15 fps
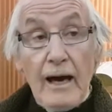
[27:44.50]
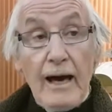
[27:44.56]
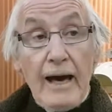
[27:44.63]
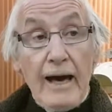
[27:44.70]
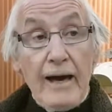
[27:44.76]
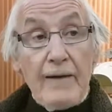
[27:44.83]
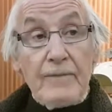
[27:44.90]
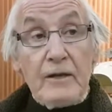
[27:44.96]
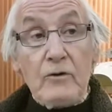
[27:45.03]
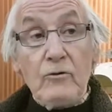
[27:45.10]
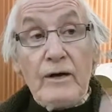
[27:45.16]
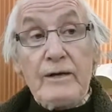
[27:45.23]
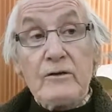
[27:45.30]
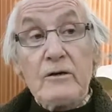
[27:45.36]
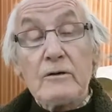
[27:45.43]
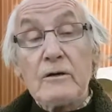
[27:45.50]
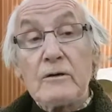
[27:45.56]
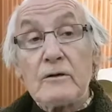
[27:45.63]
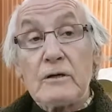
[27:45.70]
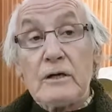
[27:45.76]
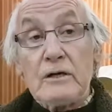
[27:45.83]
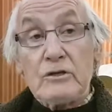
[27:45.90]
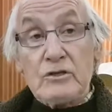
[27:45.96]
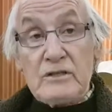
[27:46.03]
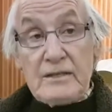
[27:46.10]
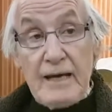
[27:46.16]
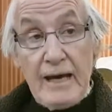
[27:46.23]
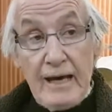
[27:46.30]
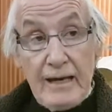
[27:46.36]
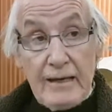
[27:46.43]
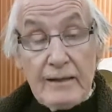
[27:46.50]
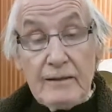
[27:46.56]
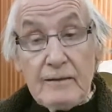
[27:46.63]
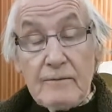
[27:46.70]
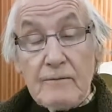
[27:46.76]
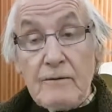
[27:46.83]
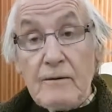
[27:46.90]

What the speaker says: and the greater is saying,